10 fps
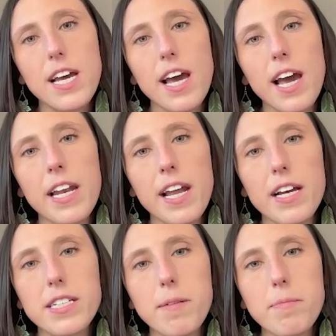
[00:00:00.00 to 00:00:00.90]
And
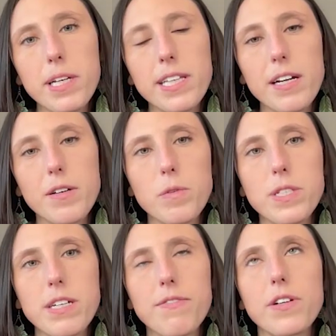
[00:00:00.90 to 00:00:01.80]
something that was
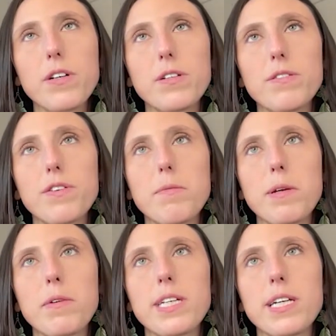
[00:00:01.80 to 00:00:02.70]
difficult for me
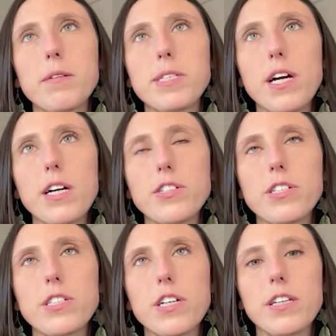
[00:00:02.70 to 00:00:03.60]
with EMDR, just
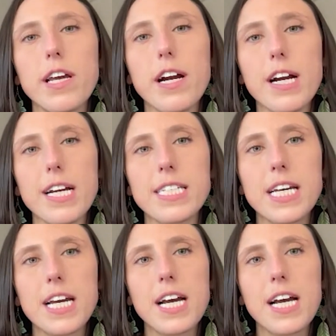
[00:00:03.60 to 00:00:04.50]
to start there, is
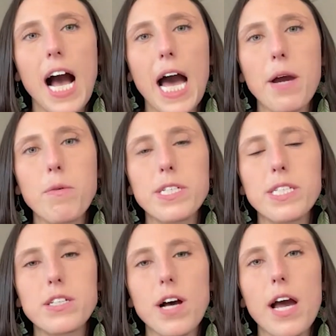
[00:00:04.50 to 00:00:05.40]
I
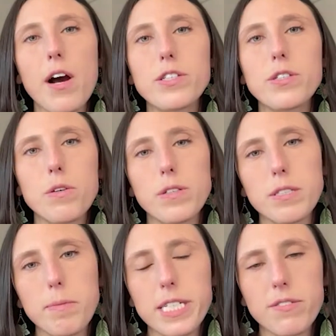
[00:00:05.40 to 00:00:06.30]
also hold
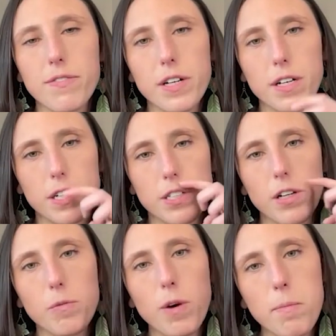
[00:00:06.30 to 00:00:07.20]
space for
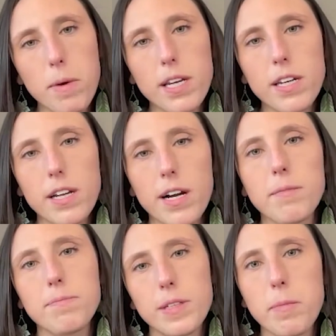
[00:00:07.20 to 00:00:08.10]
adult women.
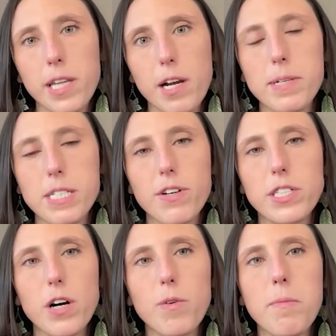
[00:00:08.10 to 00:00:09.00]
I'm a therapist for
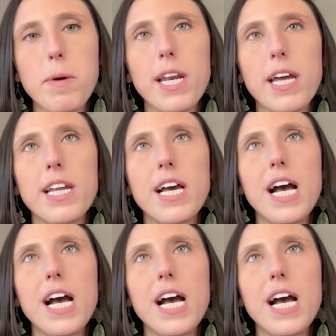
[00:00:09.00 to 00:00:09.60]
adult women. And